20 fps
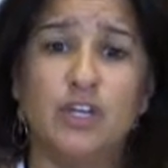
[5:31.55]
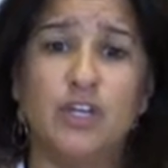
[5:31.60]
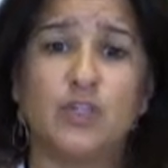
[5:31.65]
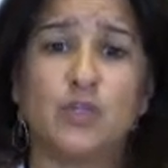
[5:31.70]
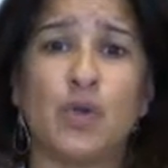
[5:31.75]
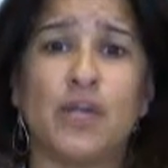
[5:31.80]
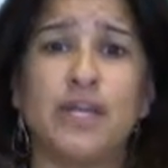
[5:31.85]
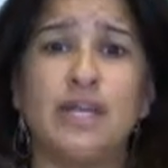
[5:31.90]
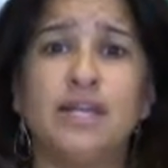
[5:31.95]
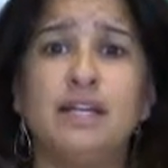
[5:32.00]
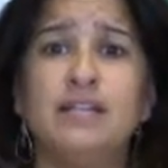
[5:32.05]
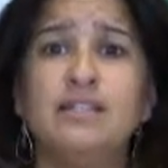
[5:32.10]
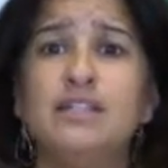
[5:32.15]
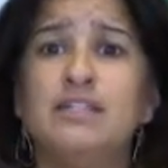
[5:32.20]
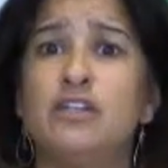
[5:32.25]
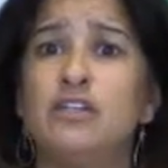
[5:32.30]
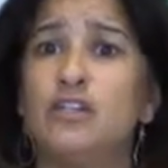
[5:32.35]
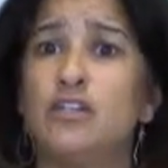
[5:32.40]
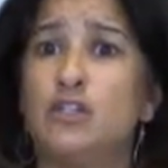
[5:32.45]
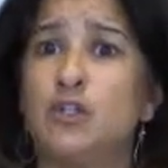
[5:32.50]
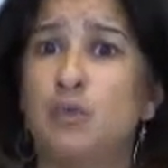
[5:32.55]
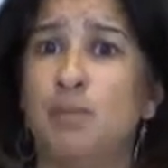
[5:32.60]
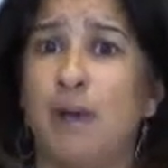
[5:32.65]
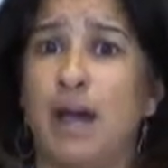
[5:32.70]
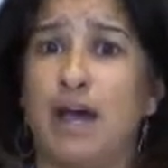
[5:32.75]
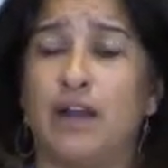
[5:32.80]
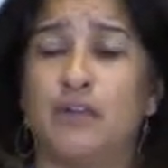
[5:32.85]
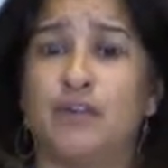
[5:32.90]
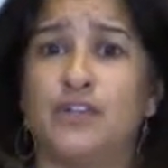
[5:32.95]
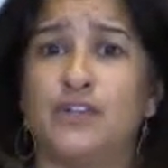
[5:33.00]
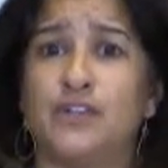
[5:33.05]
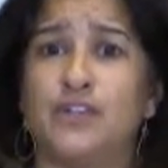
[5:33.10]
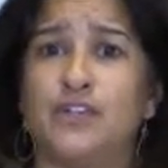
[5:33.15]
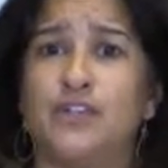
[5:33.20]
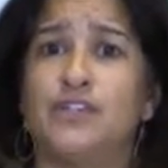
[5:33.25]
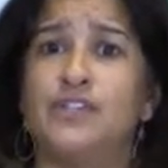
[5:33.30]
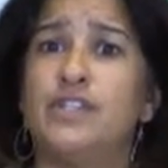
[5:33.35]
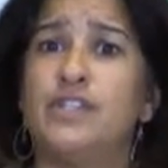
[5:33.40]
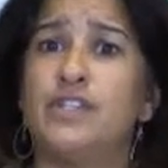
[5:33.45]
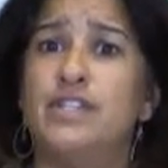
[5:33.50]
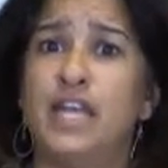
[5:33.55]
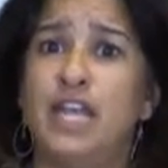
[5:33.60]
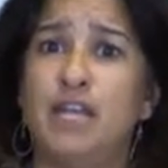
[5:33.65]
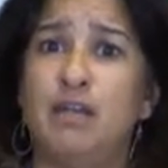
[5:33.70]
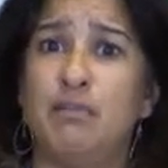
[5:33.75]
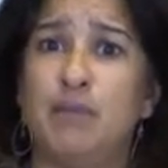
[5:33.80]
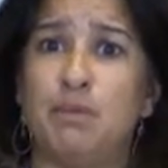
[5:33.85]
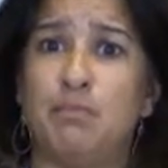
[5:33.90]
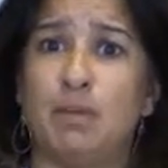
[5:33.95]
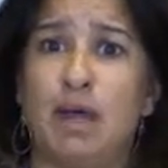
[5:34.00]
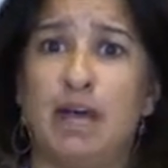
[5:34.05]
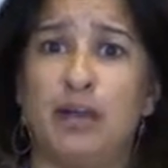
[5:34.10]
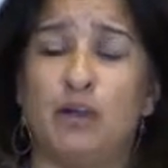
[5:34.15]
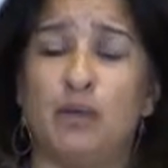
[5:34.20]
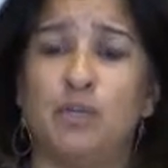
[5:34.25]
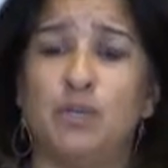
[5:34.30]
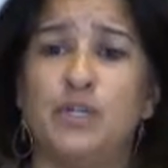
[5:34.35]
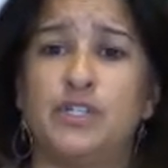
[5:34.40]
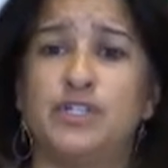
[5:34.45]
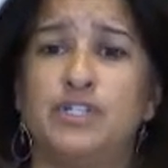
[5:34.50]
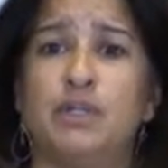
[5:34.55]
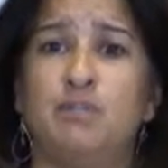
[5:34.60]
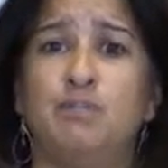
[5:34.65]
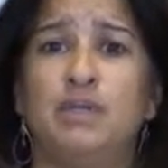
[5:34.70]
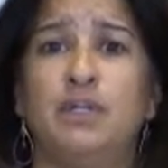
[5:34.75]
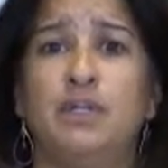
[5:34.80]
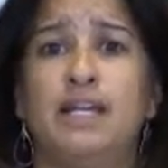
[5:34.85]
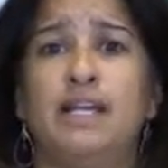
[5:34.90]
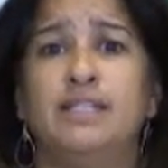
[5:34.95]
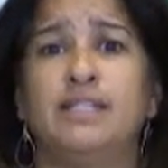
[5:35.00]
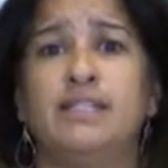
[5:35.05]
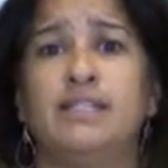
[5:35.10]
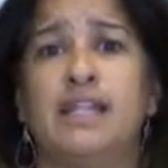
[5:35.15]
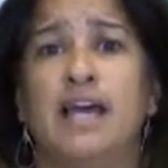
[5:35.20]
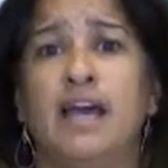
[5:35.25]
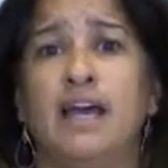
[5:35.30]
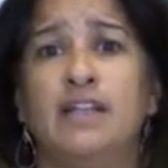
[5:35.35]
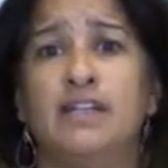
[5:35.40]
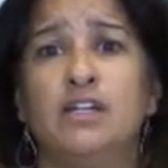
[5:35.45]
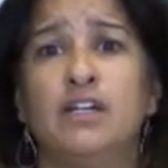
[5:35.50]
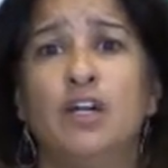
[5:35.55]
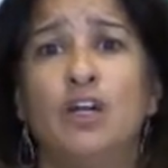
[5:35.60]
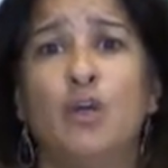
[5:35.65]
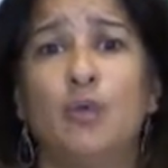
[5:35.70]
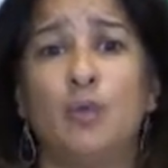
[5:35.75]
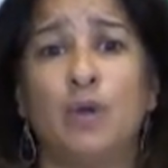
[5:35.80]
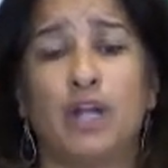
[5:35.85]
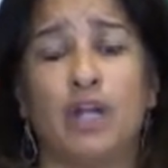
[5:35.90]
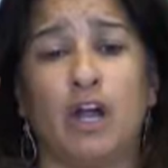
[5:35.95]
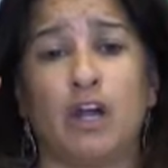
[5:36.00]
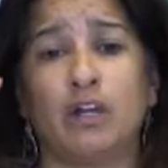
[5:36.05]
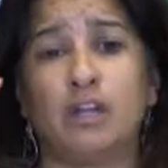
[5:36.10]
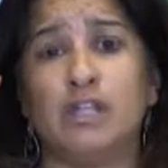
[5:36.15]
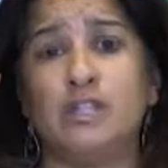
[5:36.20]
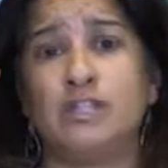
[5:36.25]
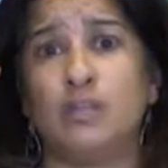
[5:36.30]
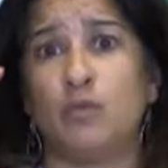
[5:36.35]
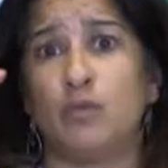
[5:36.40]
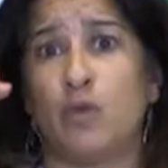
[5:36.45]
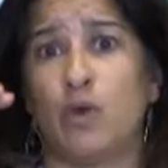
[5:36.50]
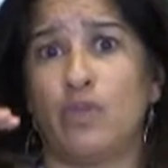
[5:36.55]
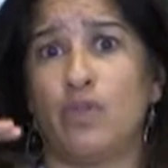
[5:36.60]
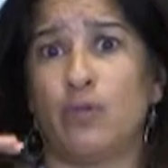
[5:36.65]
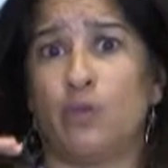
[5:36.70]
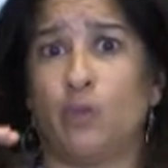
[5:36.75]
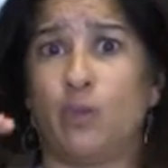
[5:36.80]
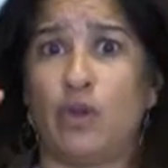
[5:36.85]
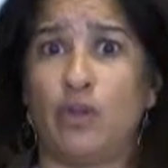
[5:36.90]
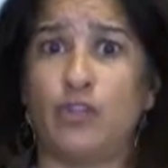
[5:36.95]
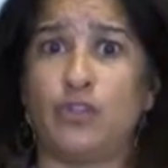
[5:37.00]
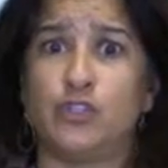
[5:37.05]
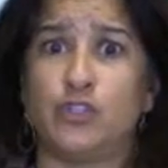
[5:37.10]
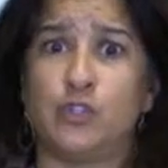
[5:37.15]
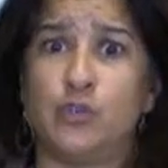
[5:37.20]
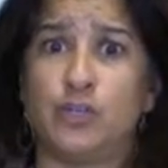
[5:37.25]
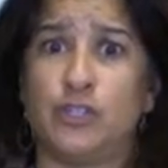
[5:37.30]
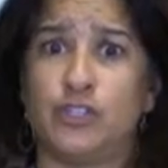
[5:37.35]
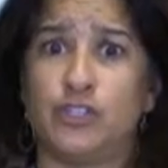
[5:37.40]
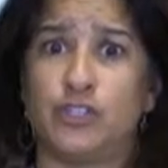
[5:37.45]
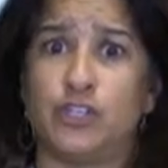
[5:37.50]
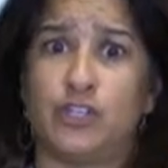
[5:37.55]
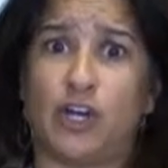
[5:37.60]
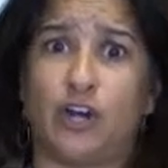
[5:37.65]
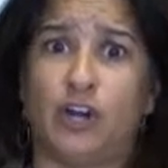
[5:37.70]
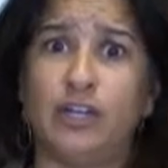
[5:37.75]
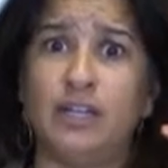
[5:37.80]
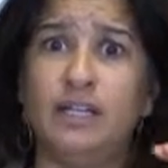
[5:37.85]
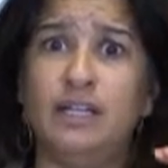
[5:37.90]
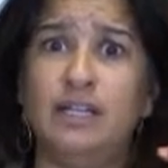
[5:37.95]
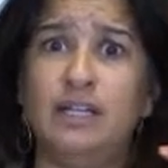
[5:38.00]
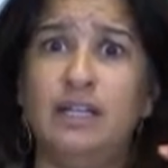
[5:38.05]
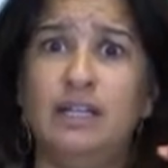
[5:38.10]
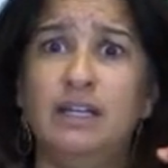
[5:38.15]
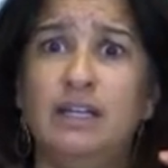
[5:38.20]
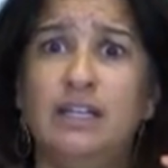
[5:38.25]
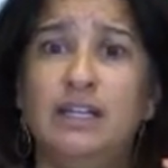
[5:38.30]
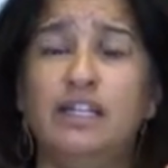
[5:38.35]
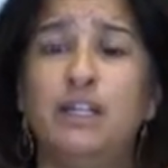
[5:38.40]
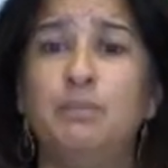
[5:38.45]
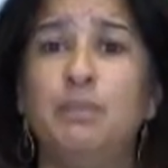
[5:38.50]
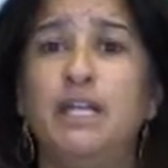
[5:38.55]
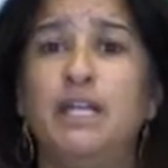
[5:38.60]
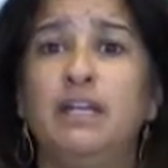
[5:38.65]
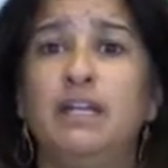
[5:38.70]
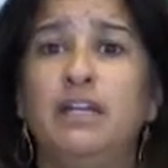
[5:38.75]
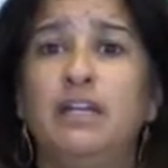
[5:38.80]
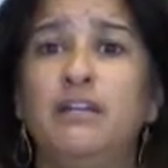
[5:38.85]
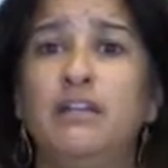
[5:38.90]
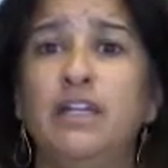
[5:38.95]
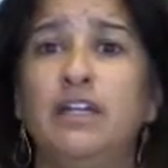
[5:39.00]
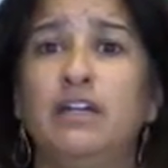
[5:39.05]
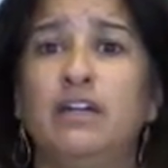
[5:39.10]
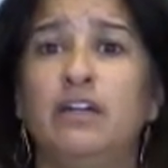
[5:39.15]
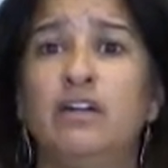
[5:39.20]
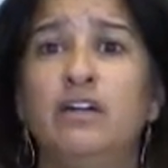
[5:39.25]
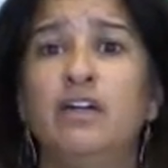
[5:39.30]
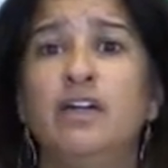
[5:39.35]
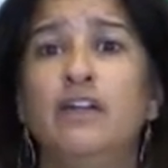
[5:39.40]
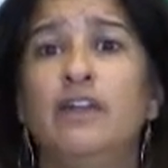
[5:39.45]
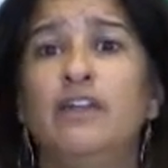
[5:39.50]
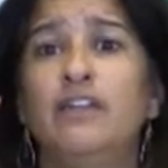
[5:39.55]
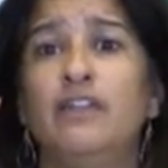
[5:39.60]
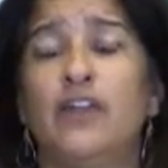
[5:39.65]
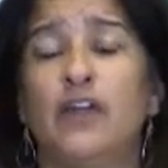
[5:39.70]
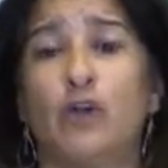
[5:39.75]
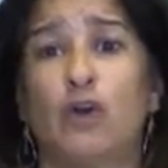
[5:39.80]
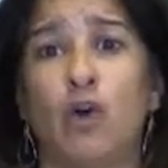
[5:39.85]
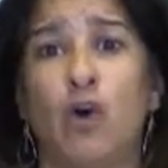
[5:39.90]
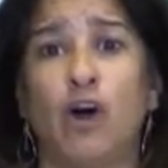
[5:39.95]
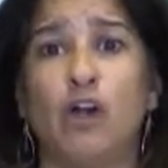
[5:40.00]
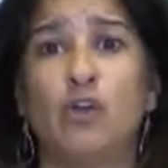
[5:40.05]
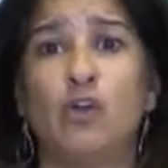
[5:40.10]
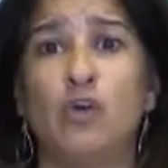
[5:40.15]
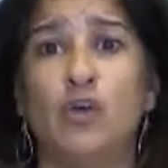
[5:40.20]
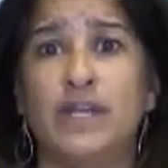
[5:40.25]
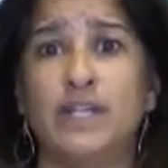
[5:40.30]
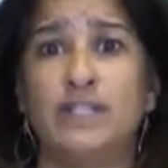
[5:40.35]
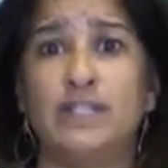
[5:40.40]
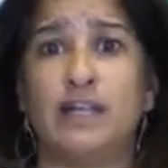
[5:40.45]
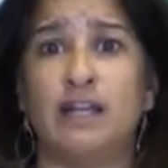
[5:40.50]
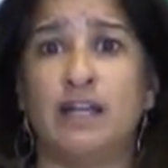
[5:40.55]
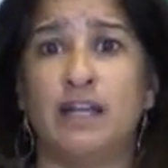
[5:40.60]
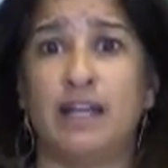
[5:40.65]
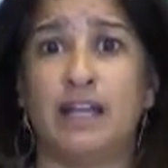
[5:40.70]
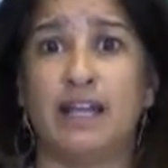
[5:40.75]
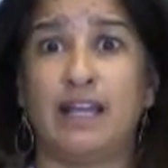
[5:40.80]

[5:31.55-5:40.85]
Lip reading: So I can consider two models. There's the attainment model, which stipulates that regardless of where the students started in the beginning of the year, they're all going to